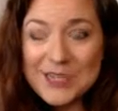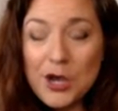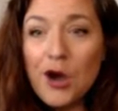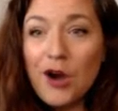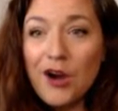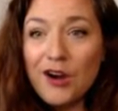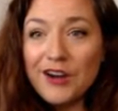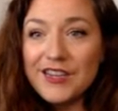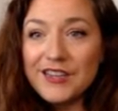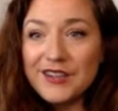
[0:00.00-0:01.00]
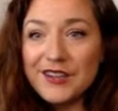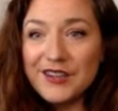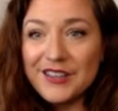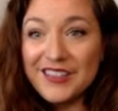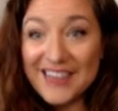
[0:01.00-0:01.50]
are either
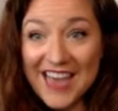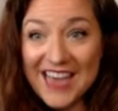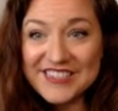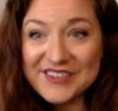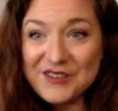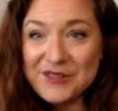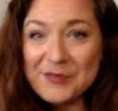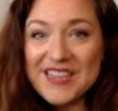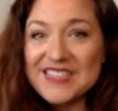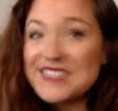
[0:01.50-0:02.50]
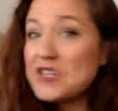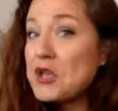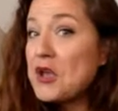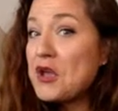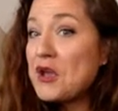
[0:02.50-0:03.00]
the acid or the base,
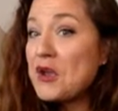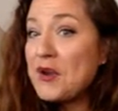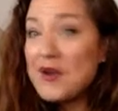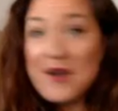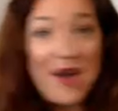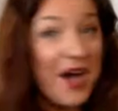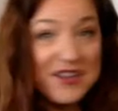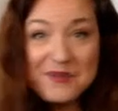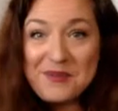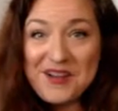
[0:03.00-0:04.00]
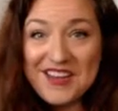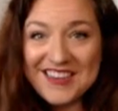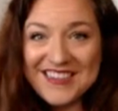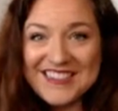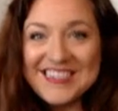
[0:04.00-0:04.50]
not your products.